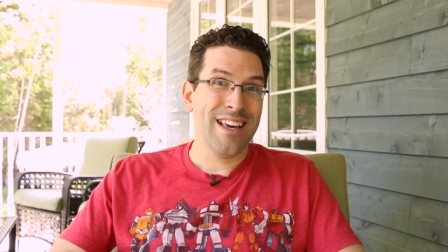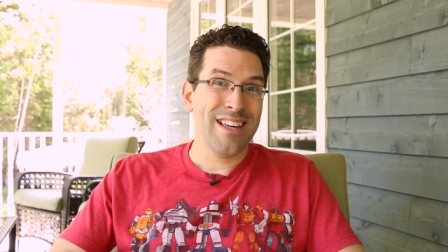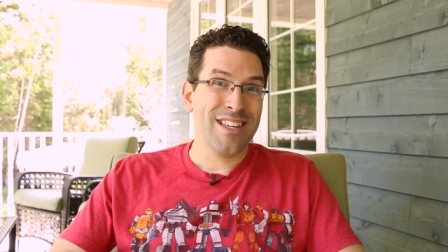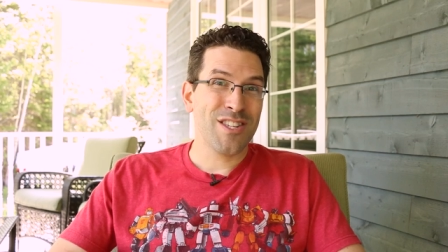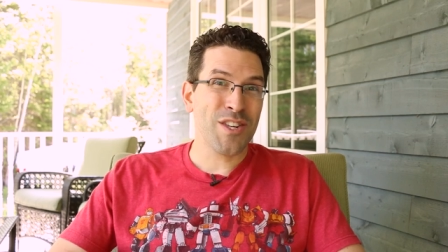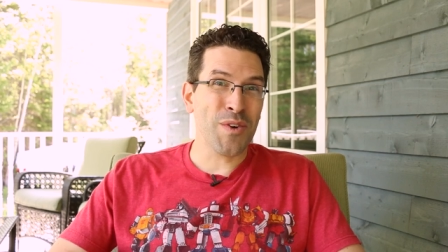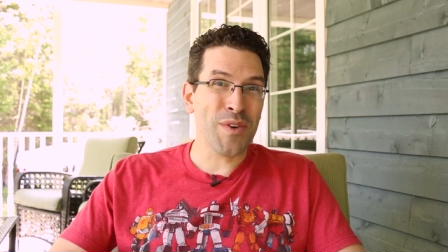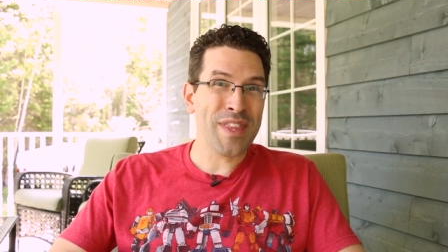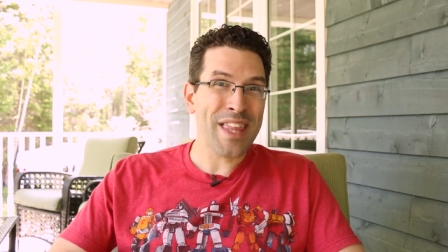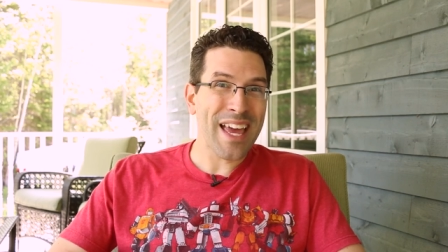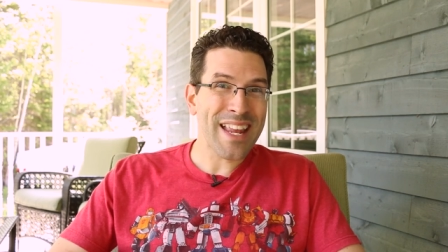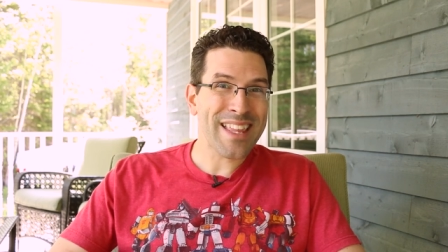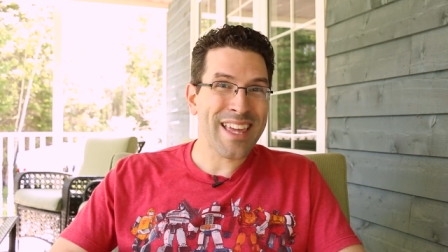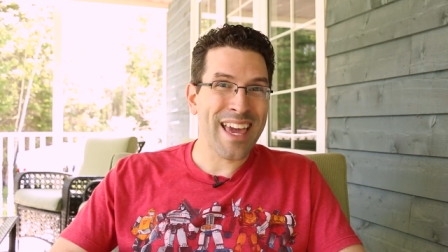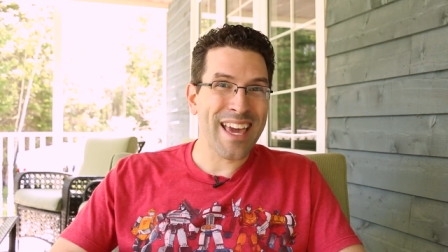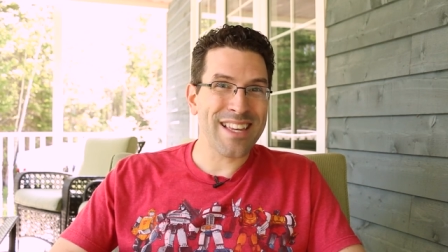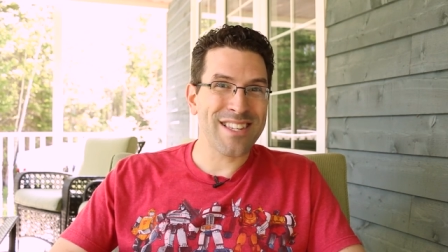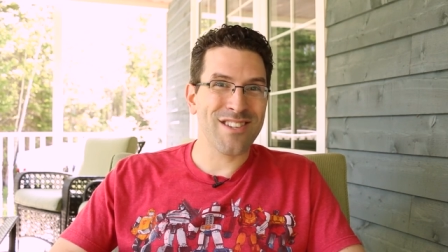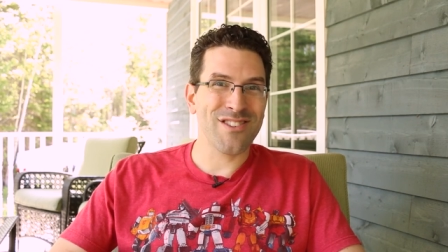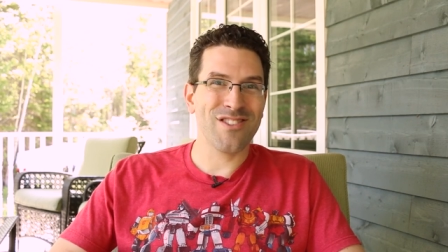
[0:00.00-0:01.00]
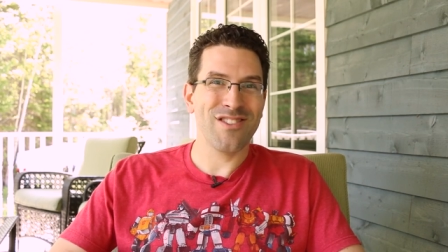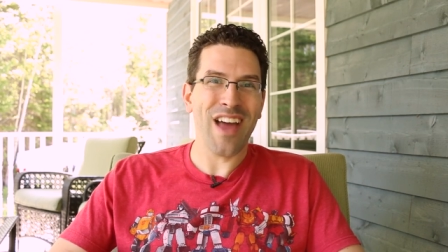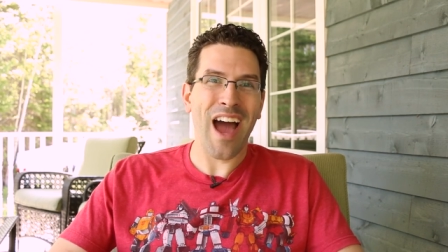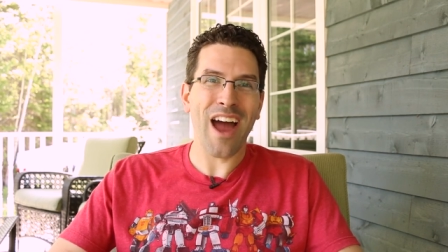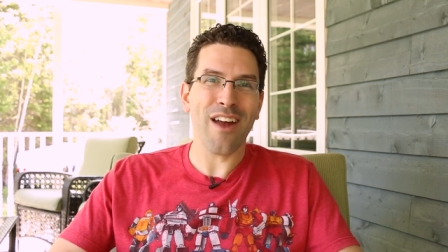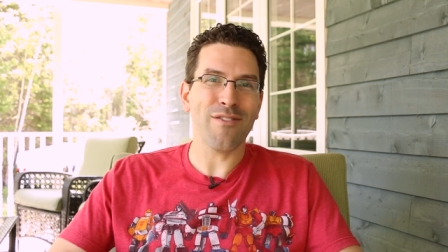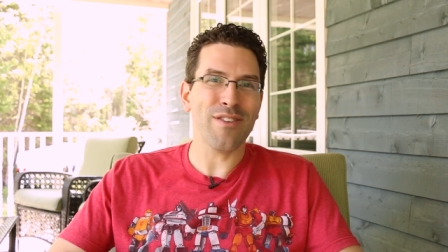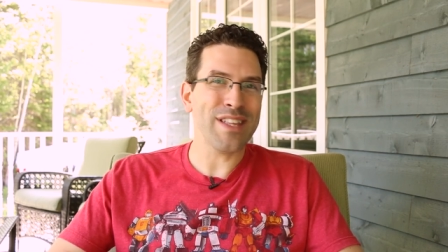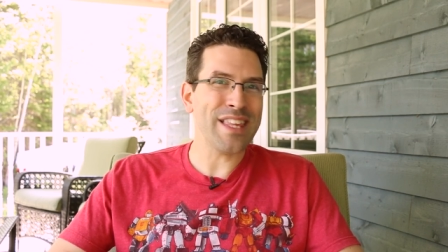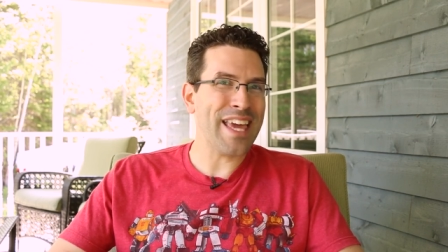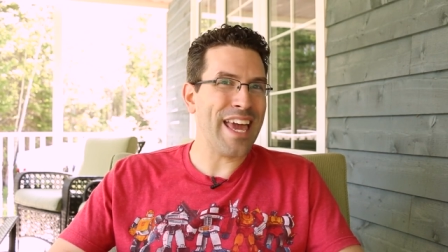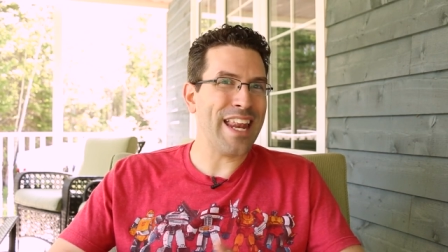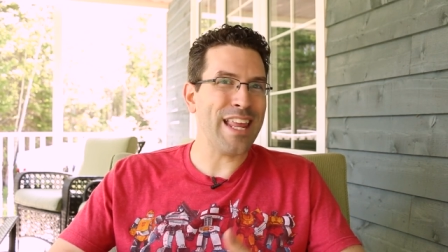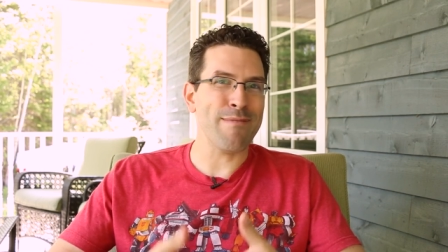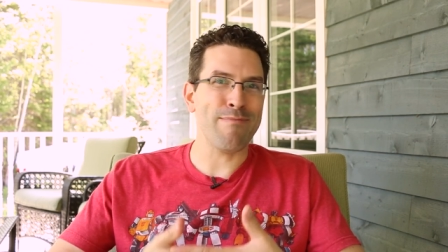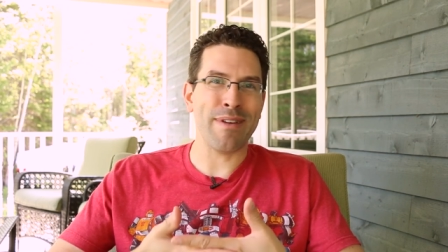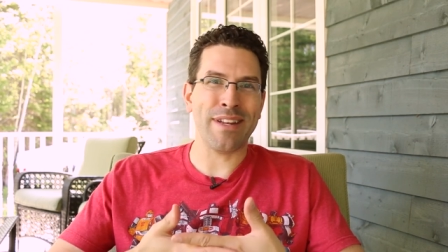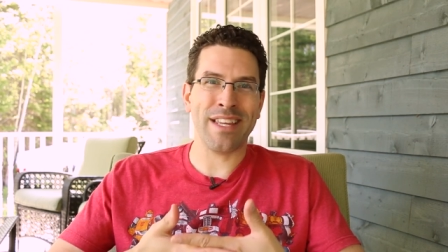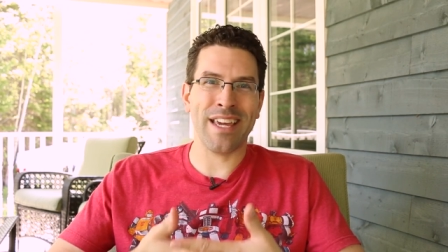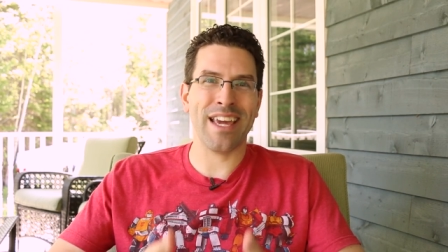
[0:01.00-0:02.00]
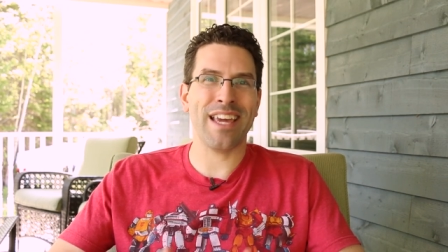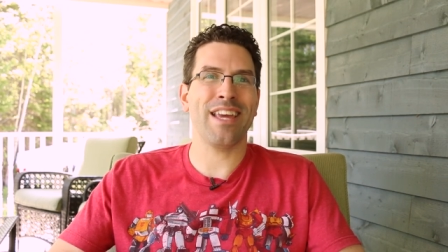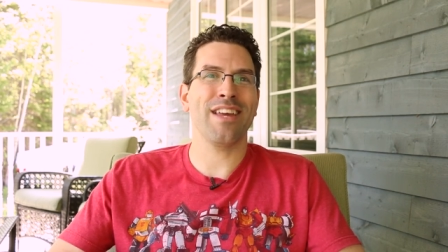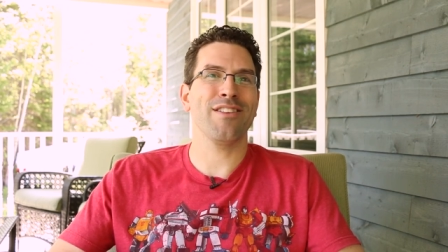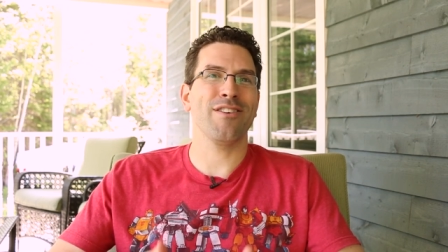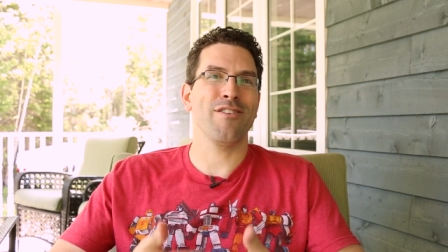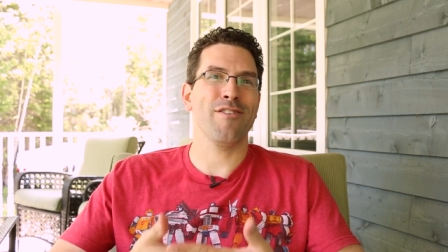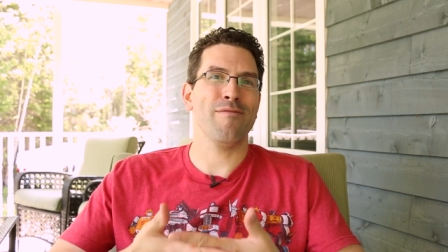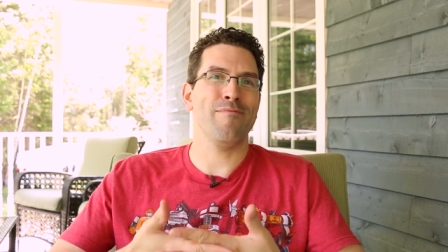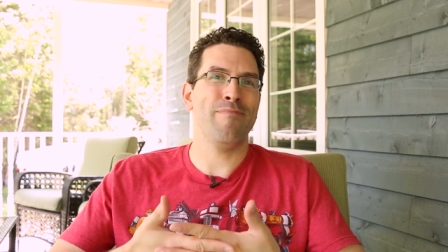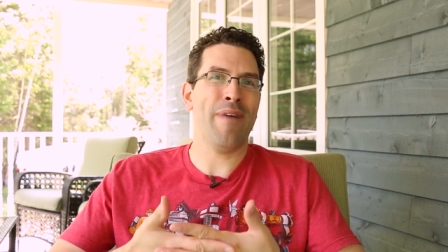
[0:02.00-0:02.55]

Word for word: So in that case, there's not really any particular